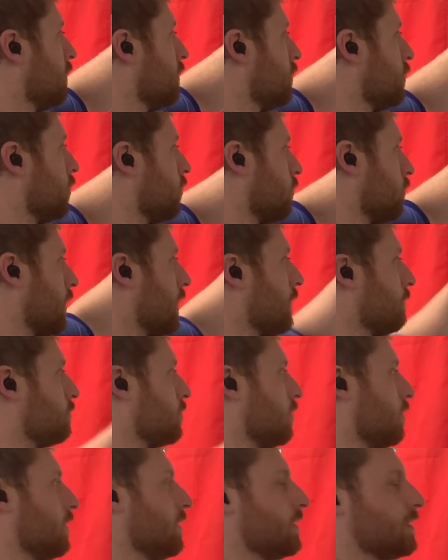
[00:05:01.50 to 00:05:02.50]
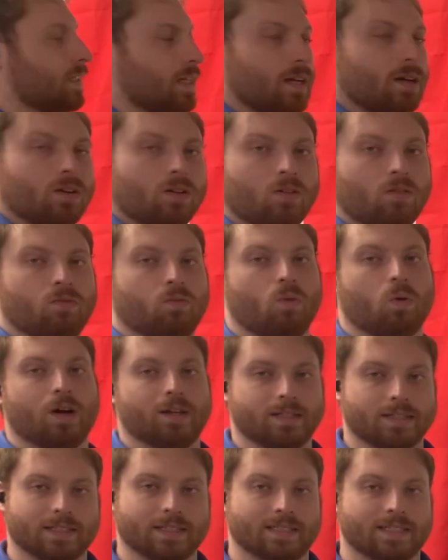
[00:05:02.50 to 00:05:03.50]
your reps on a scale of
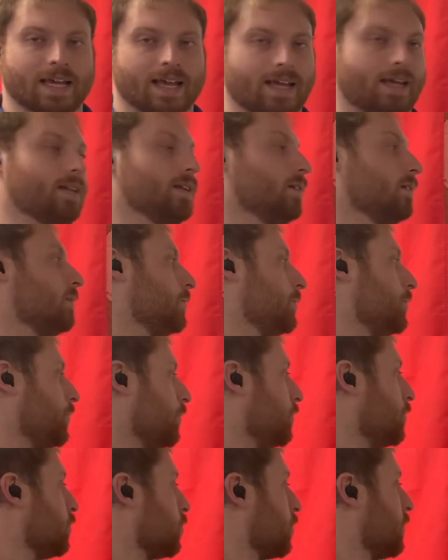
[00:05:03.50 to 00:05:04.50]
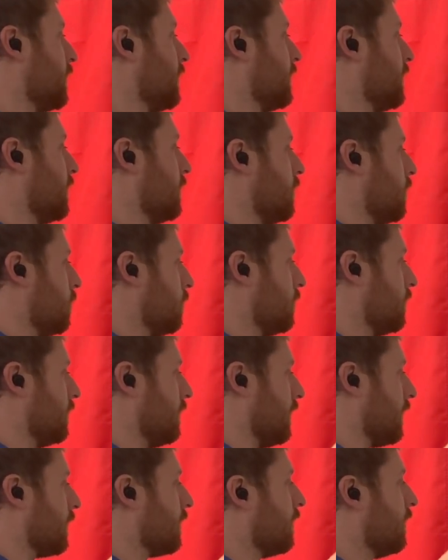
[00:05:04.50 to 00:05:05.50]
1 to 10, usually denoted
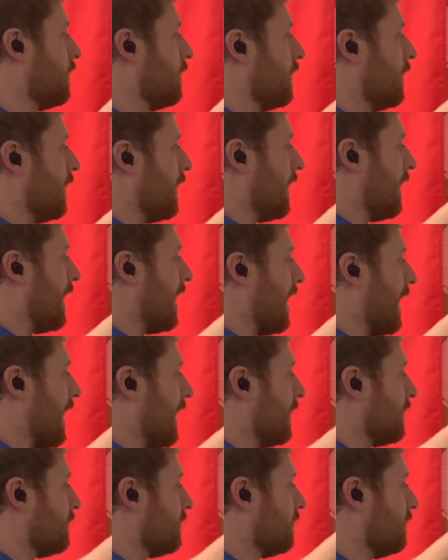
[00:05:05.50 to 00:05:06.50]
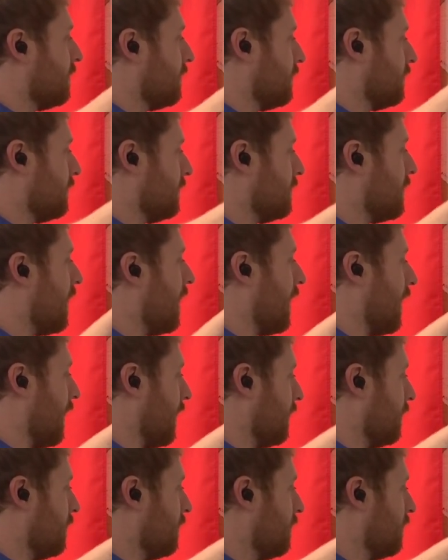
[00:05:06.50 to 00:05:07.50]
like at
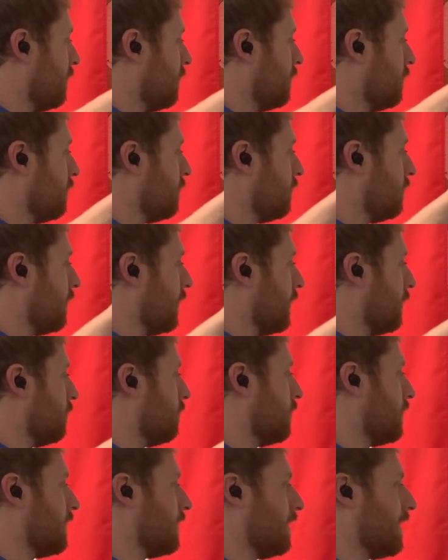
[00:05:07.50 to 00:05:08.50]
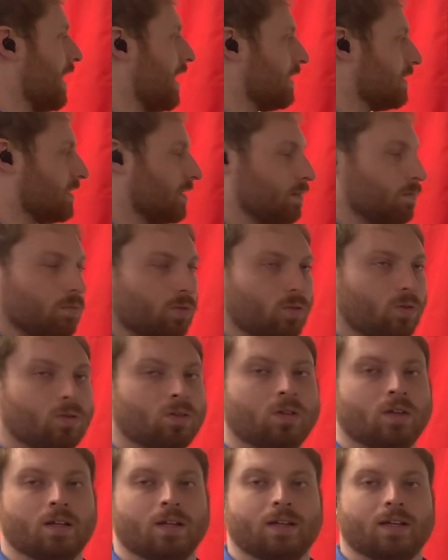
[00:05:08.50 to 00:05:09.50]
9, right? With an at symbol,
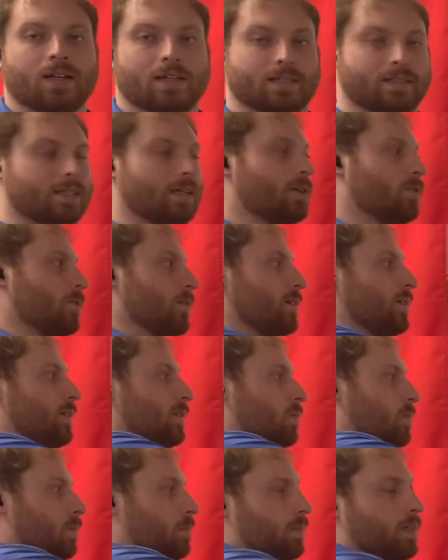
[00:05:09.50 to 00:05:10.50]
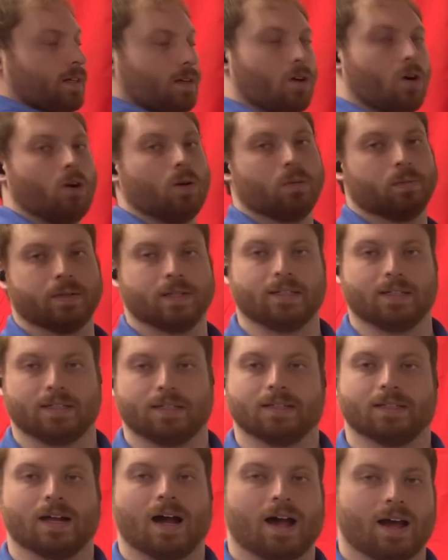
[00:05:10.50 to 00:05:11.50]
etc. This would be an
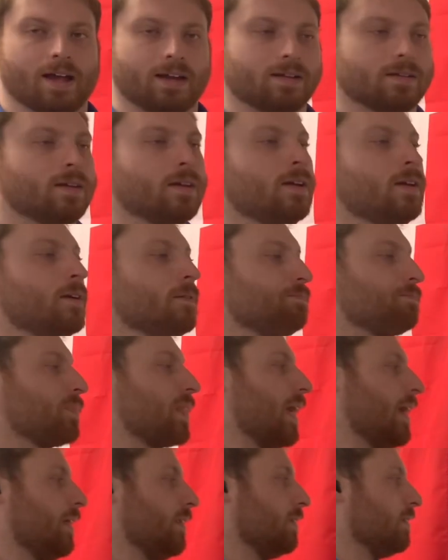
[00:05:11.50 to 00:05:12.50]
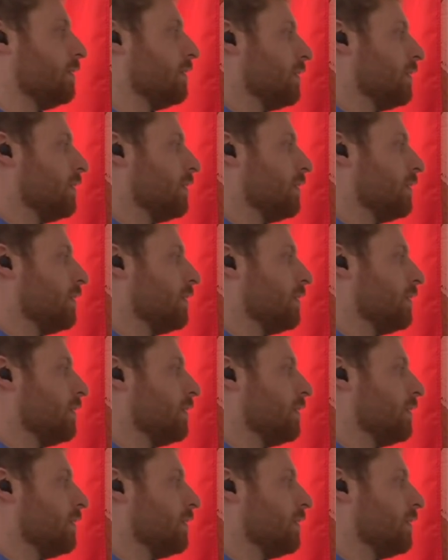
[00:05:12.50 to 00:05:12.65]
RPE 9. And